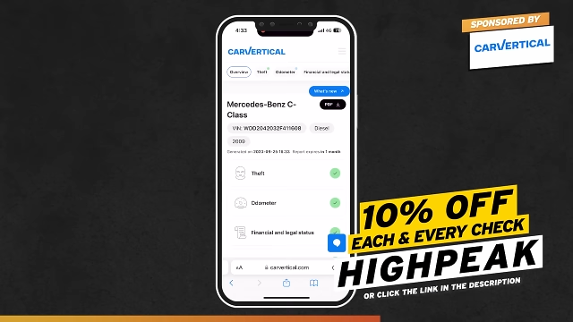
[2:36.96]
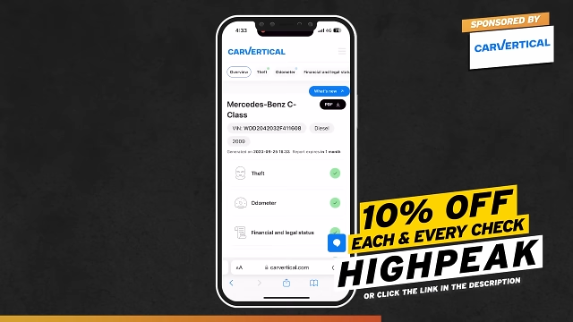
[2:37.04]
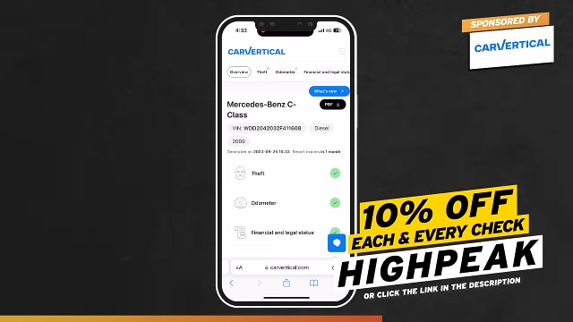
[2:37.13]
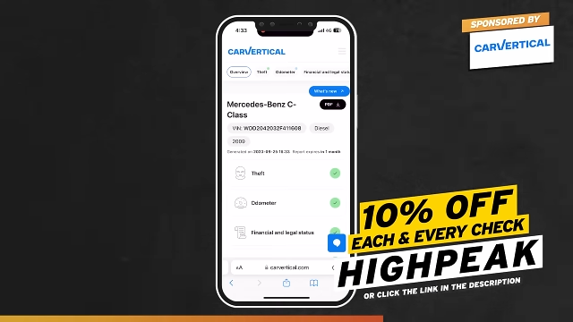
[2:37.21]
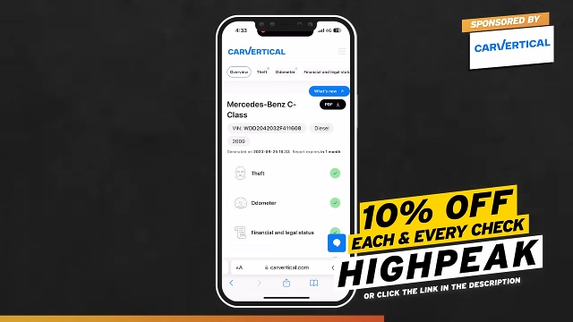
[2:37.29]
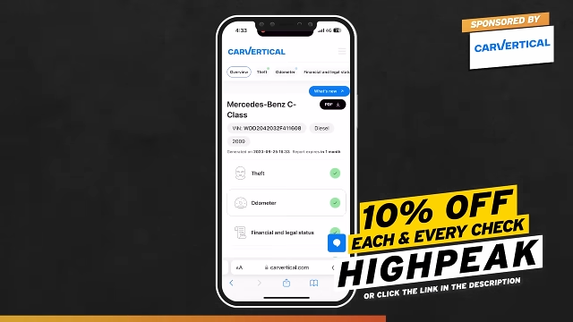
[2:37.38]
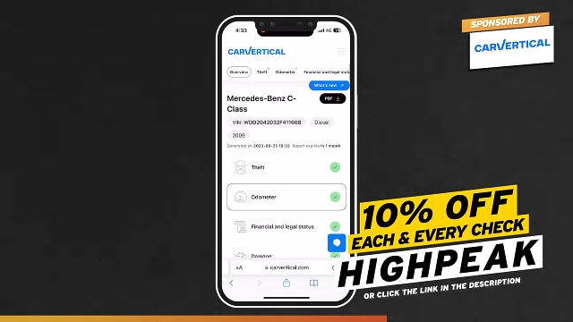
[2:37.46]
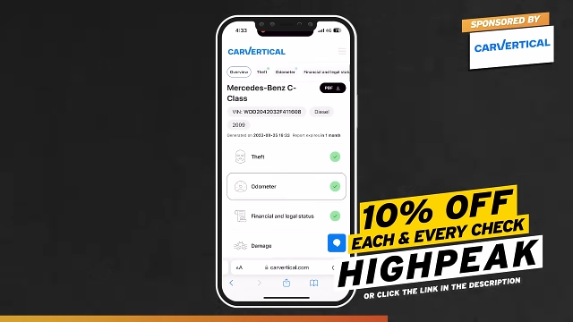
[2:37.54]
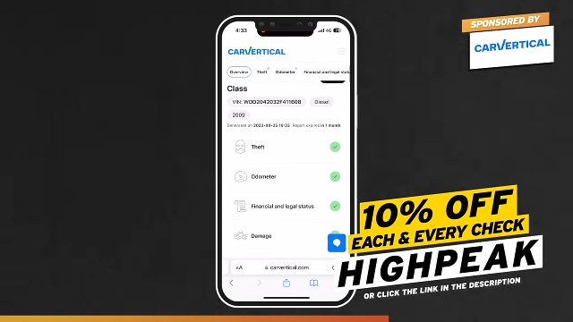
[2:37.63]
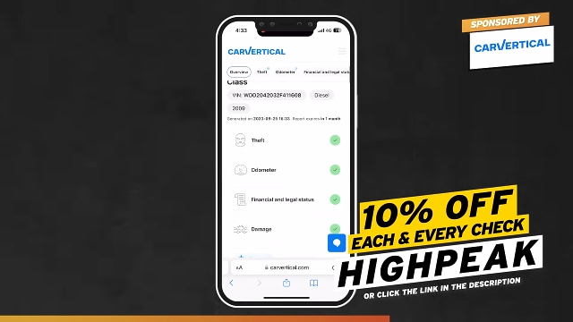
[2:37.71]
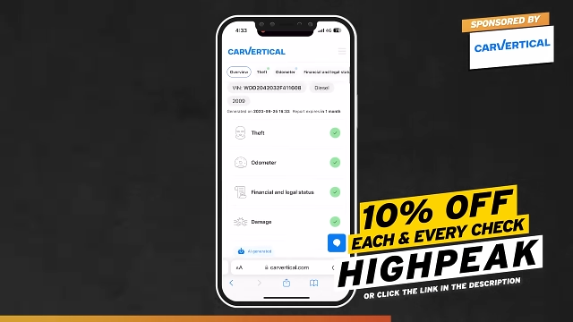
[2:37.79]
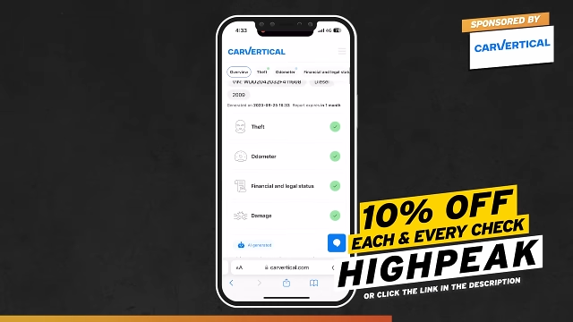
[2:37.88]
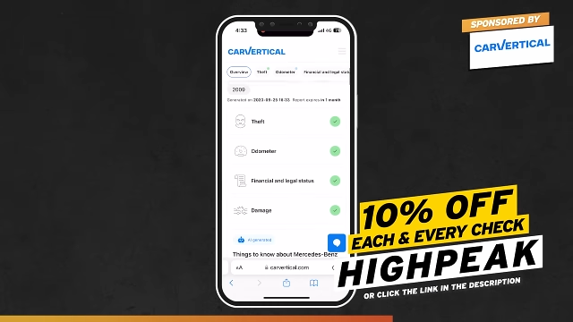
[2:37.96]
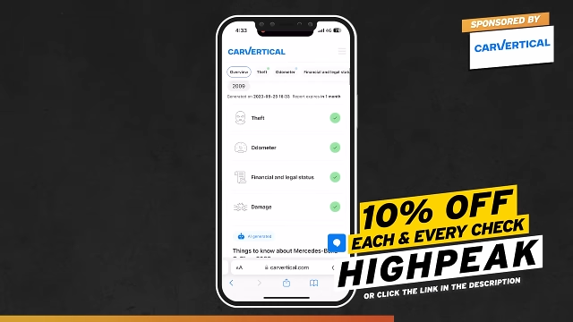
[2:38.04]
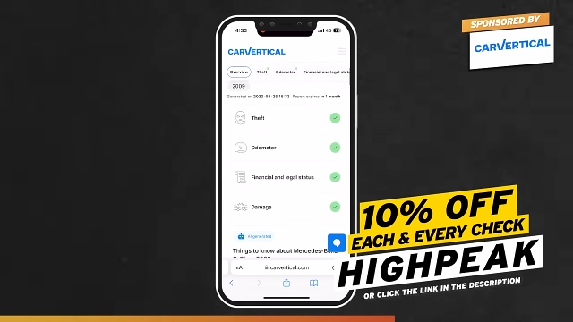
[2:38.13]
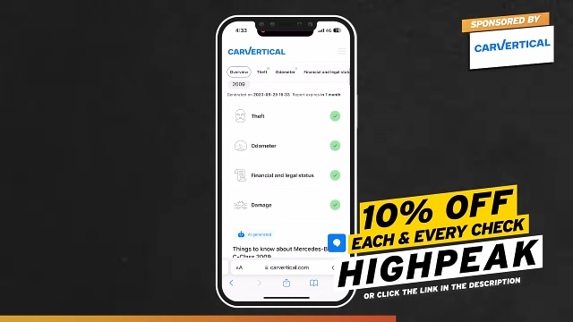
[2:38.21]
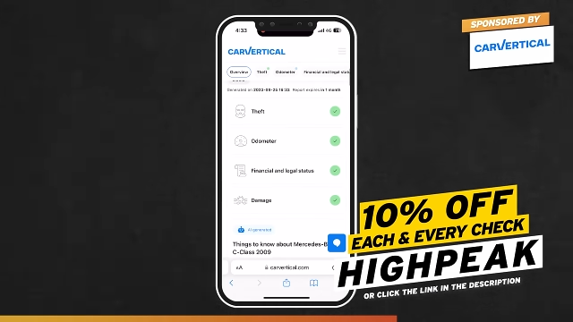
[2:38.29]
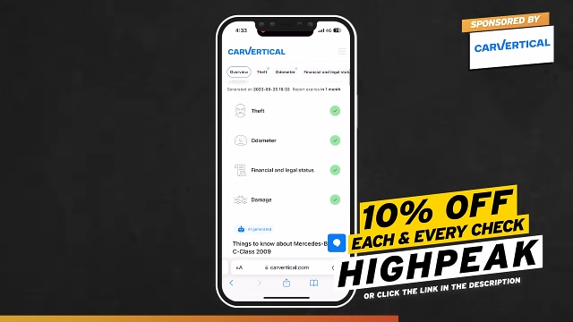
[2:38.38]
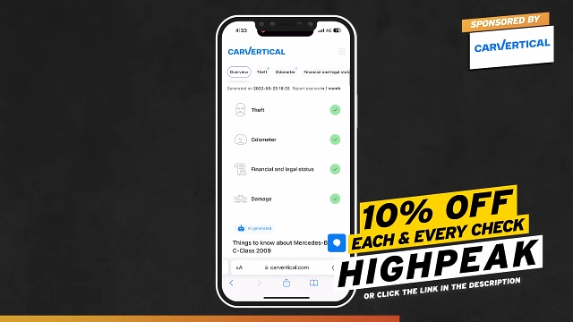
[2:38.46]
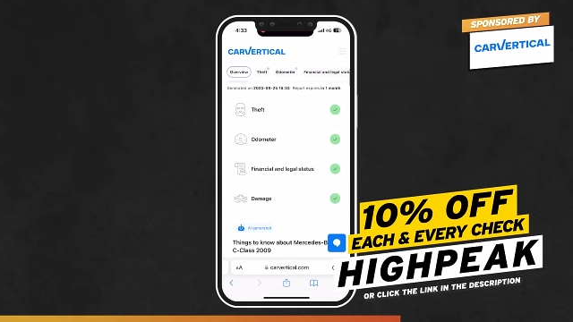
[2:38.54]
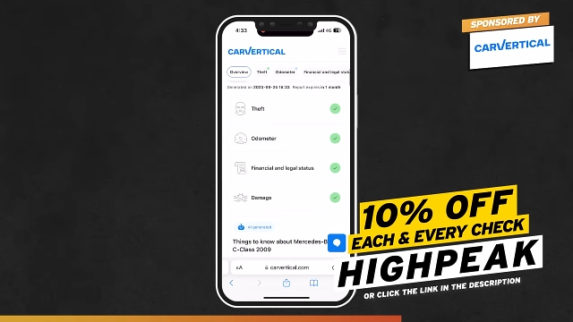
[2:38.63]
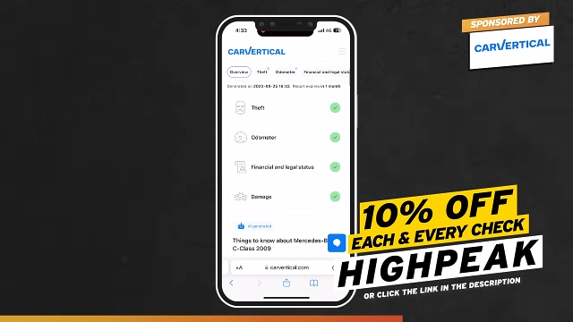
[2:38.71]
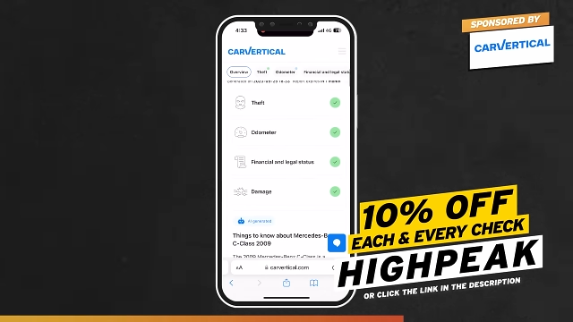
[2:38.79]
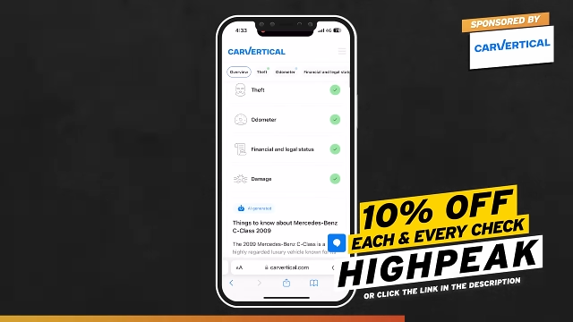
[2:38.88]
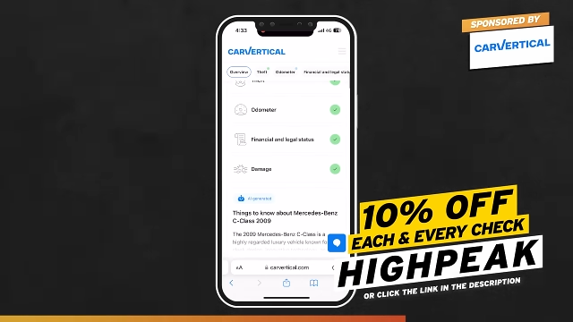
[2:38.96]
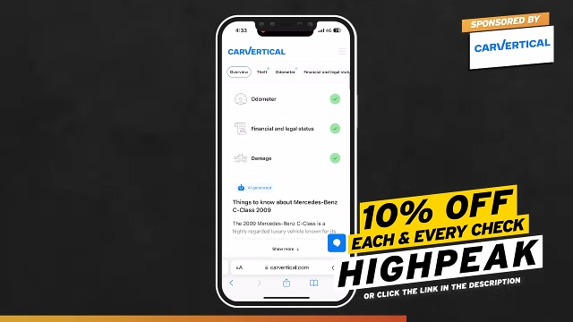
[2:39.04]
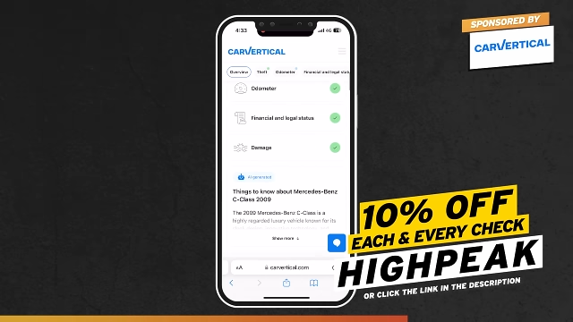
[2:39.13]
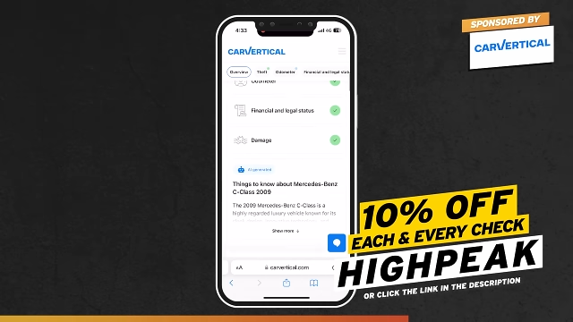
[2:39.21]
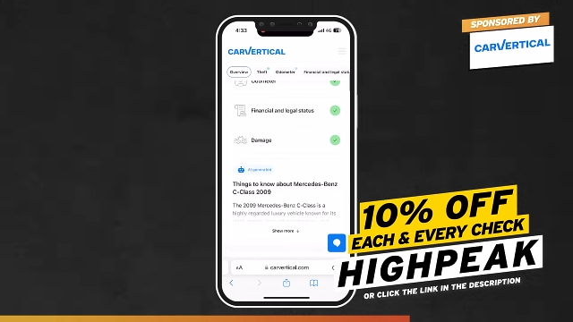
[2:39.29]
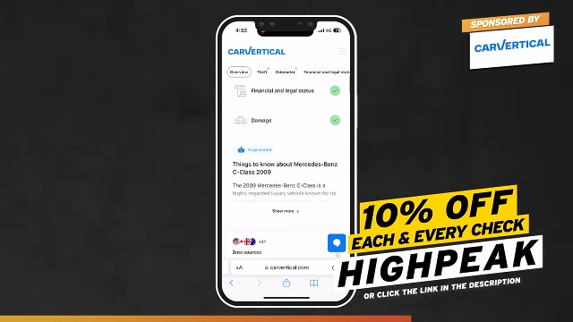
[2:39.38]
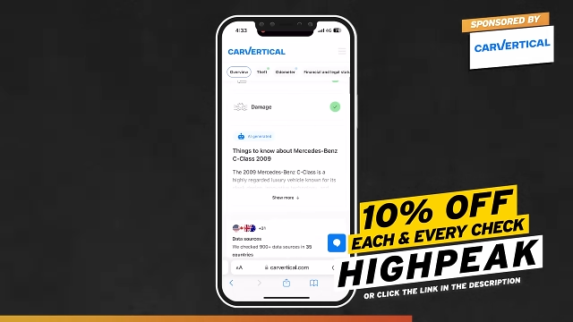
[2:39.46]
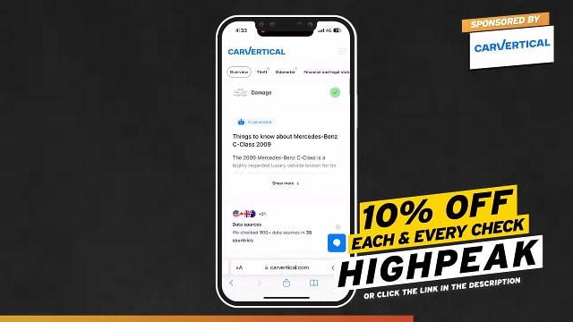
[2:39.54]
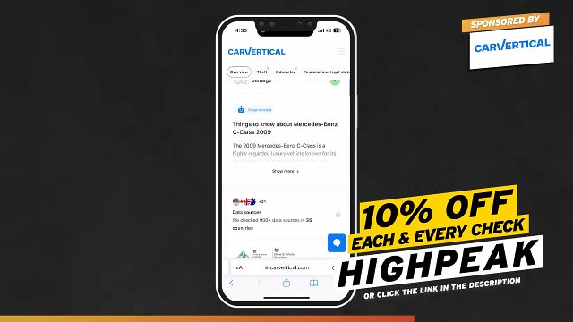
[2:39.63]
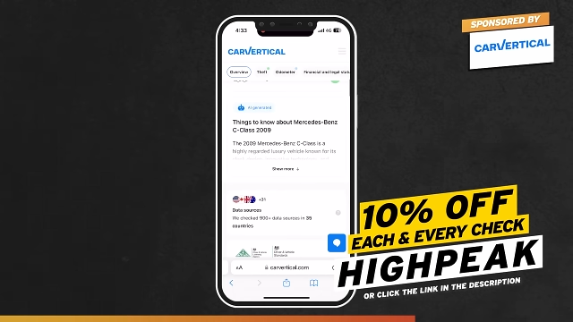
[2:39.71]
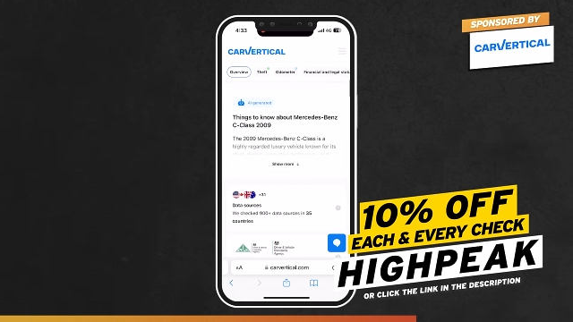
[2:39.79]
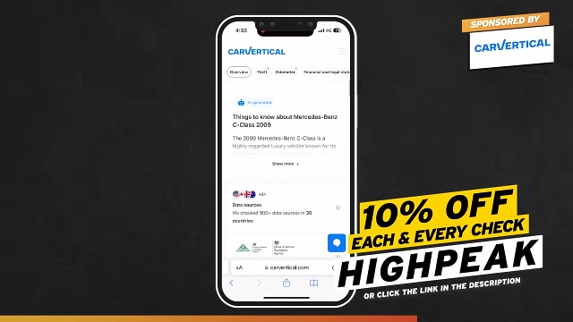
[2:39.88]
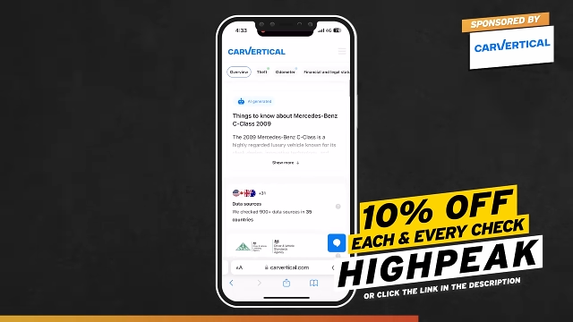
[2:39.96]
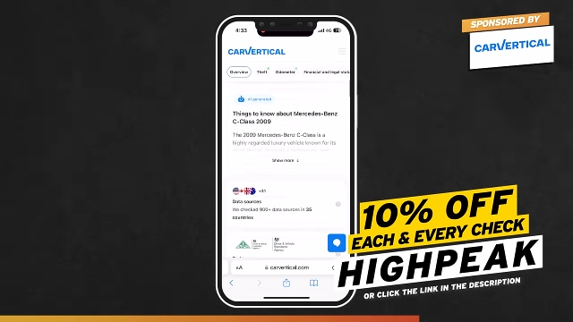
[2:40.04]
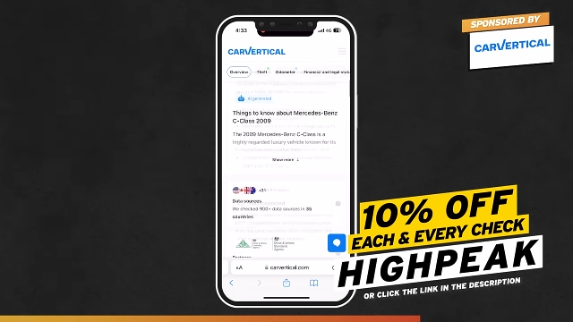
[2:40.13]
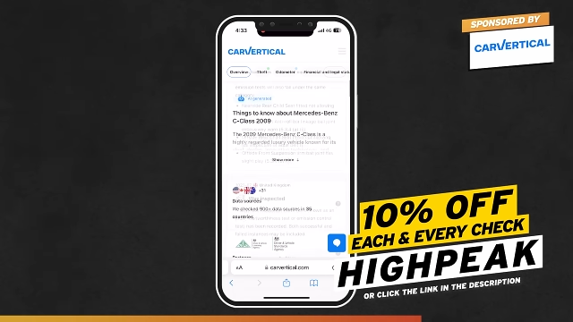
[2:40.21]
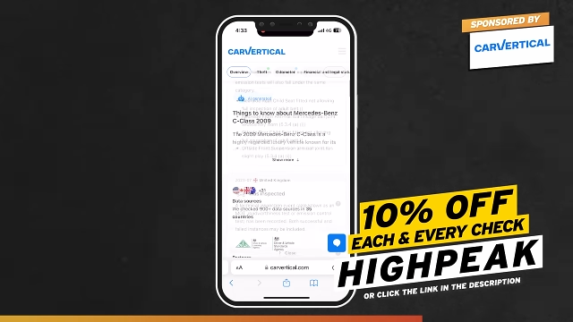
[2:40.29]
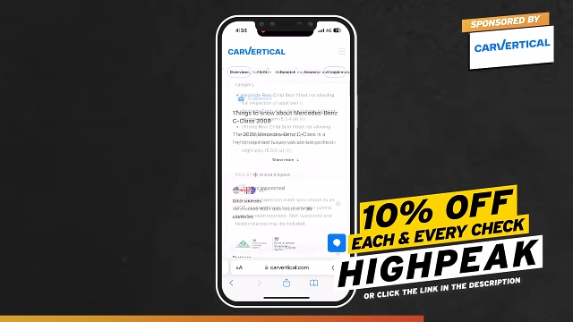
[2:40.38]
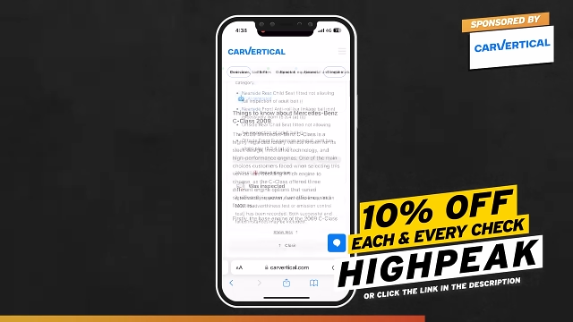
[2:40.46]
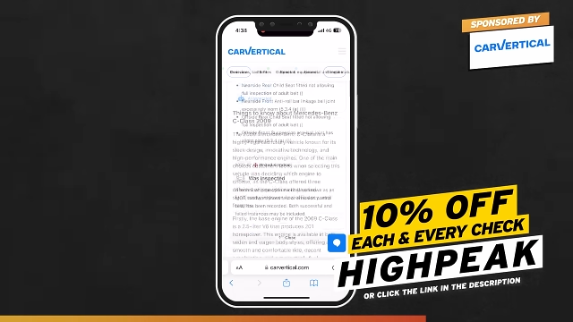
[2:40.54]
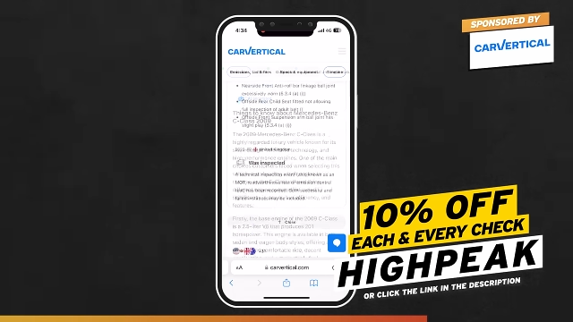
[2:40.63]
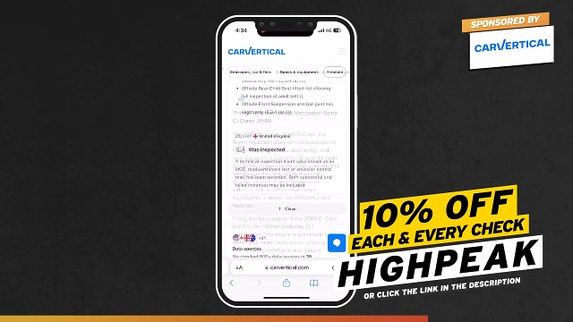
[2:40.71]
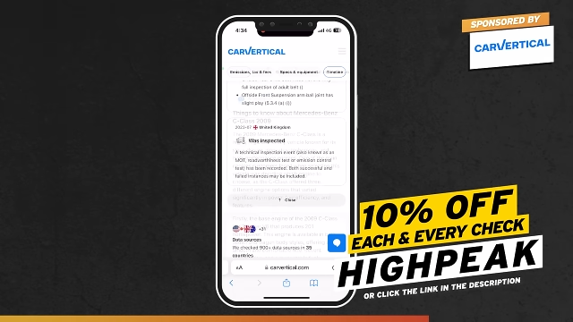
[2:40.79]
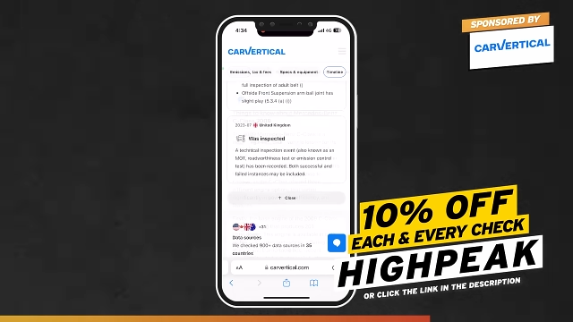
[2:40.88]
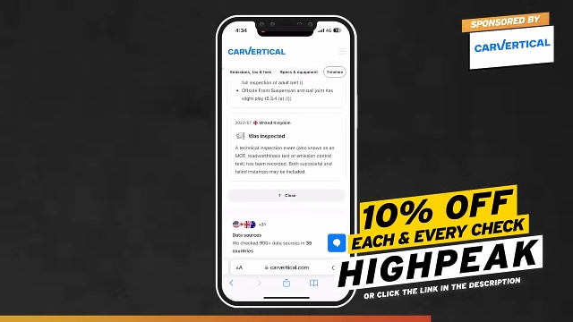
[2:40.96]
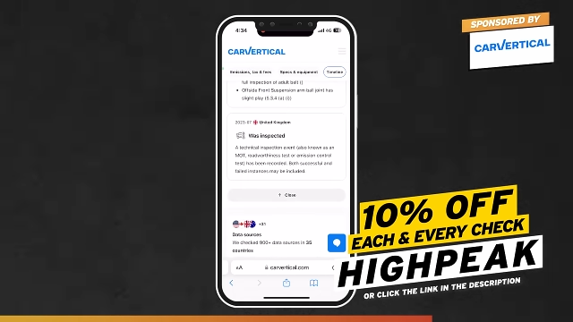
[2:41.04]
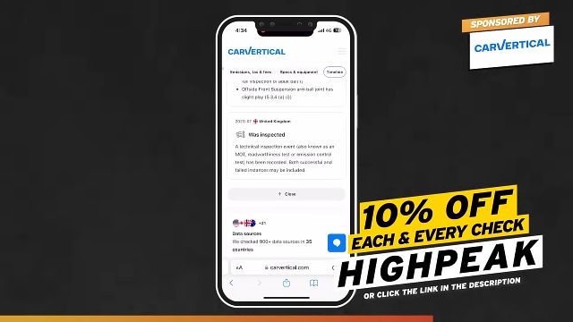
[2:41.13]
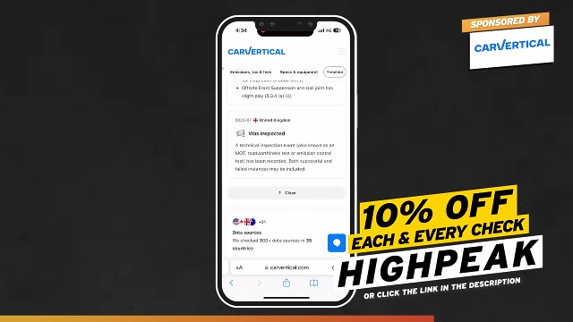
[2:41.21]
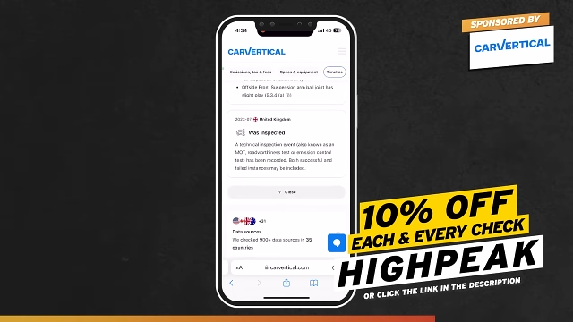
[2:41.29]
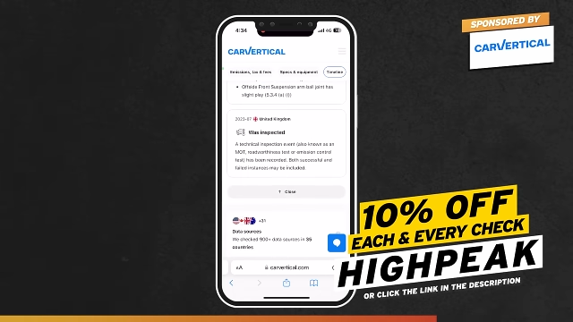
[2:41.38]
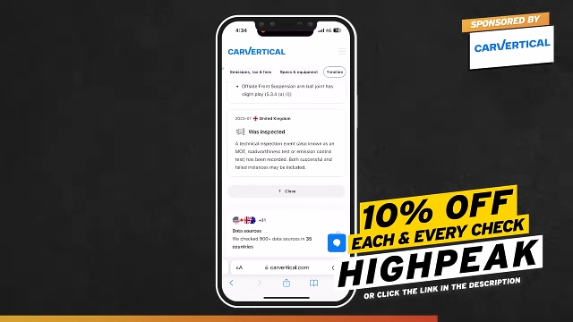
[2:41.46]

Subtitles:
[unreadable: no face in view]